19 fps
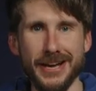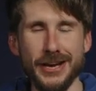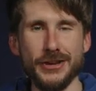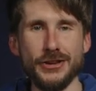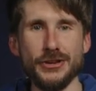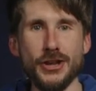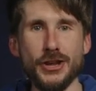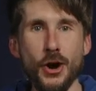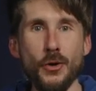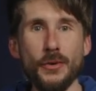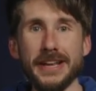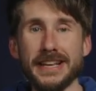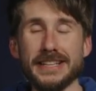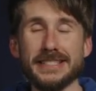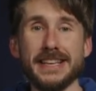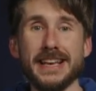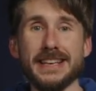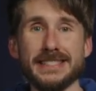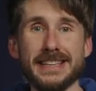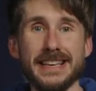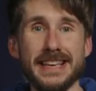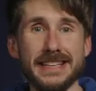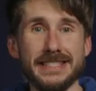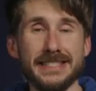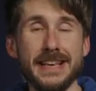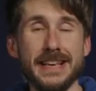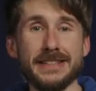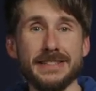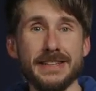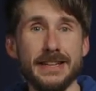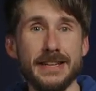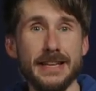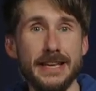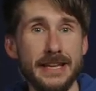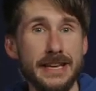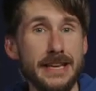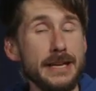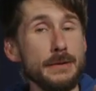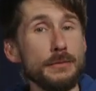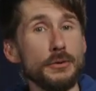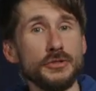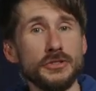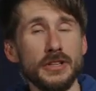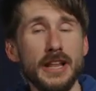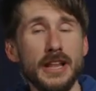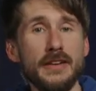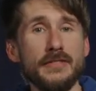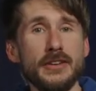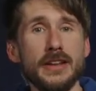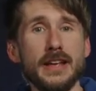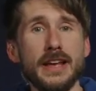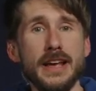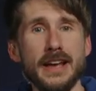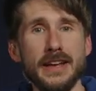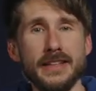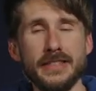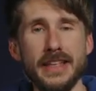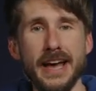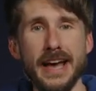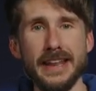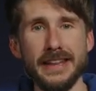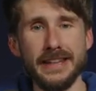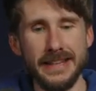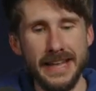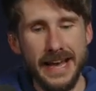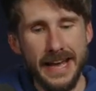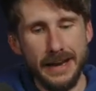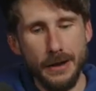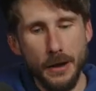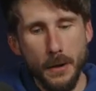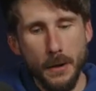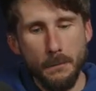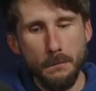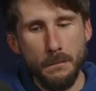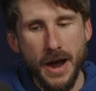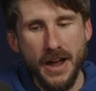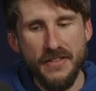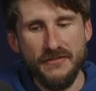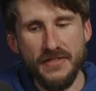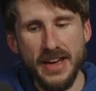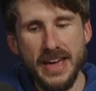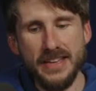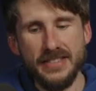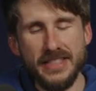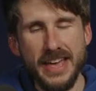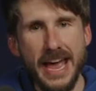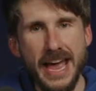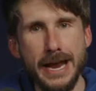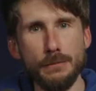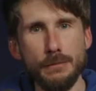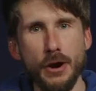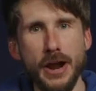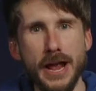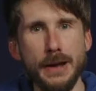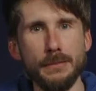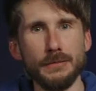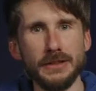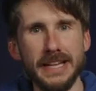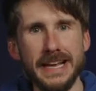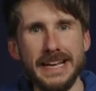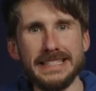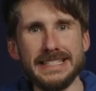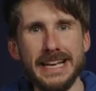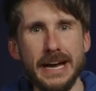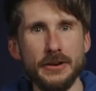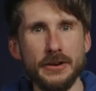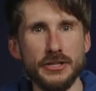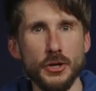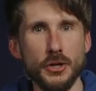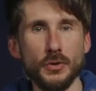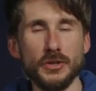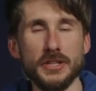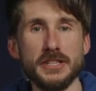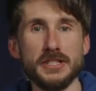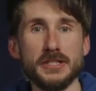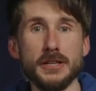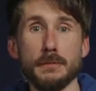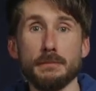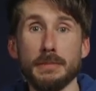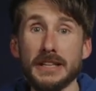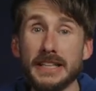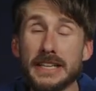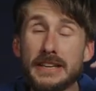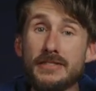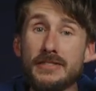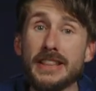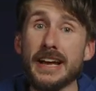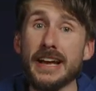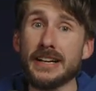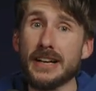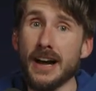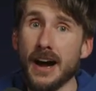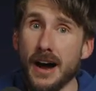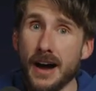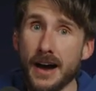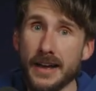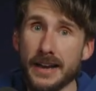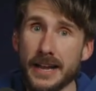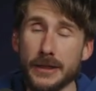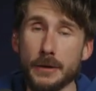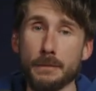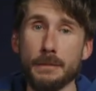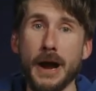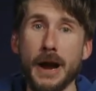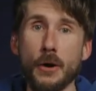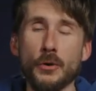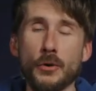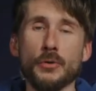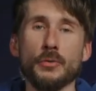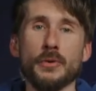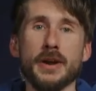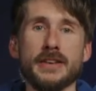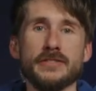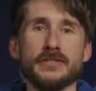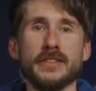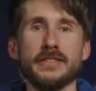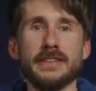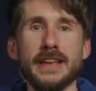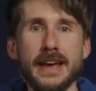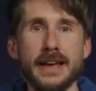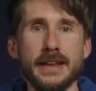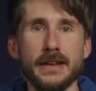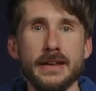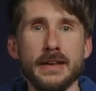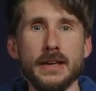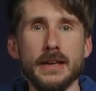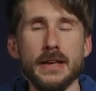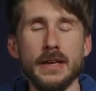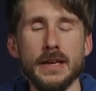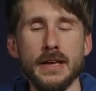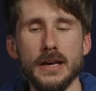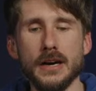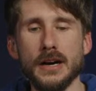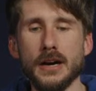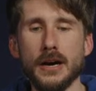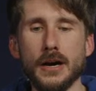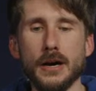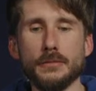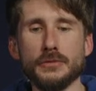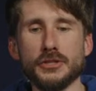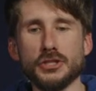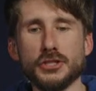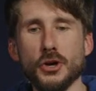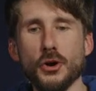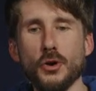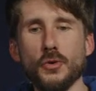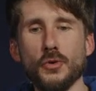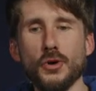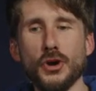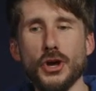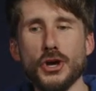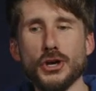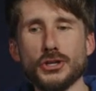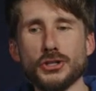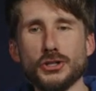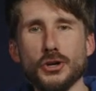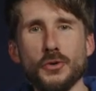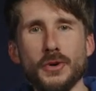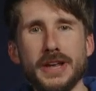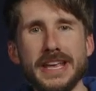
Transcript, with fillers: knowing it says it says in, in Hebrews 11 that that by faith Abraham laid down his only son, believing that God had the power to raise the dead. Um, so so